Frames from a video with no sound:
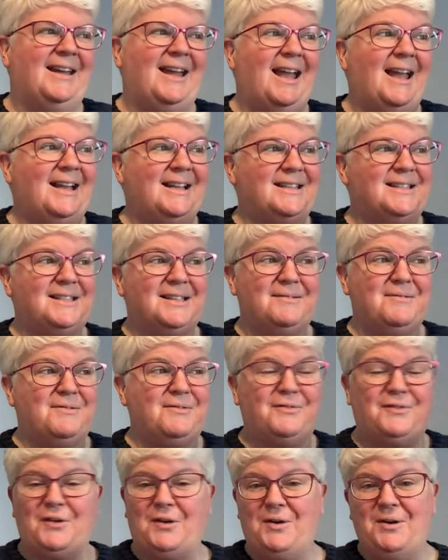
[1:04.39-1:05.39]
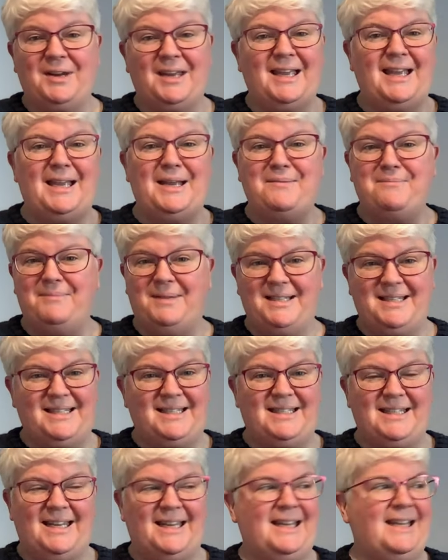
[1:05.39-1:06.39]
It's foggy,
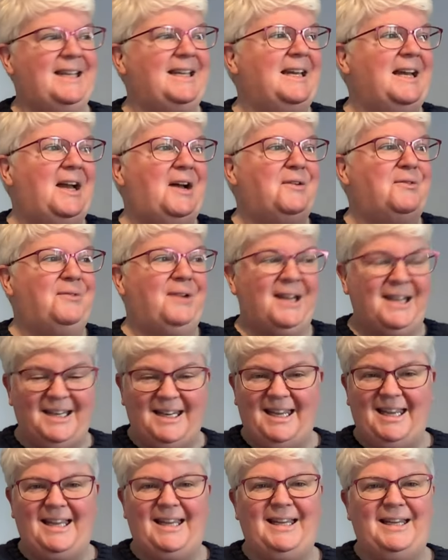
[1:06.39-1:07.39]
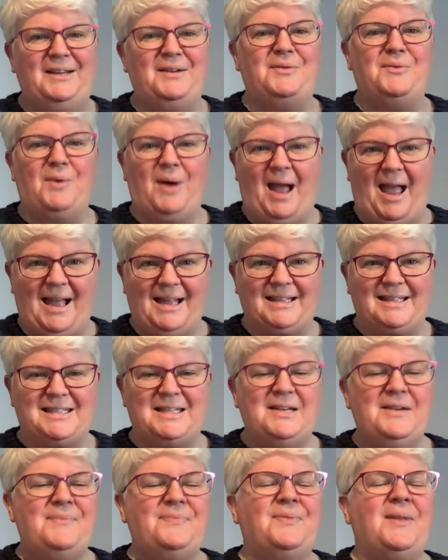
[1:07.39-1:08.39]
misty, rainy,
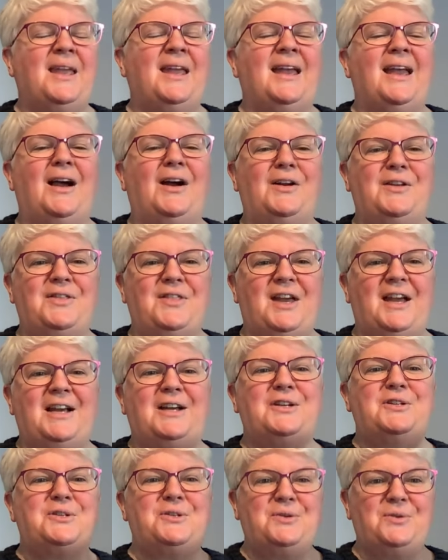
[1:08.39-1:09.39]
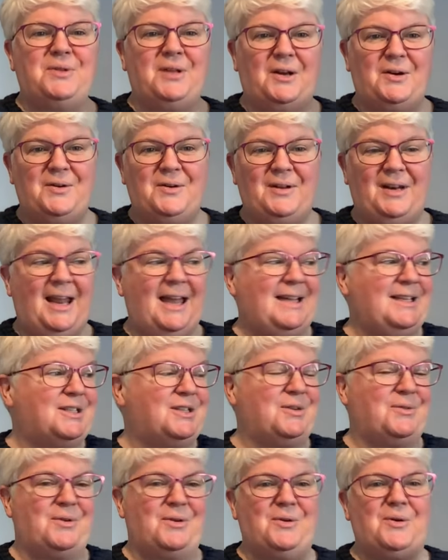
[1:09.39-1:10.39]
wet out there, so the
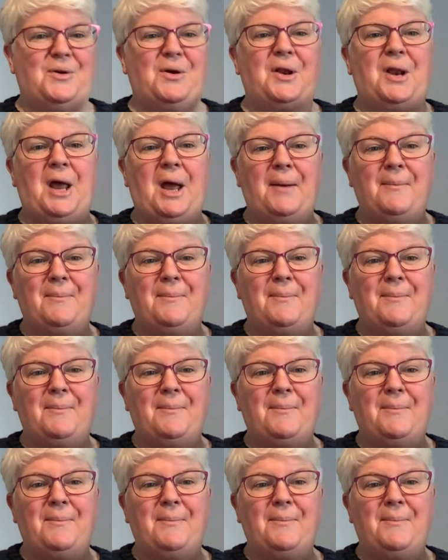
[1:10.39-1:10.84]
lights are on.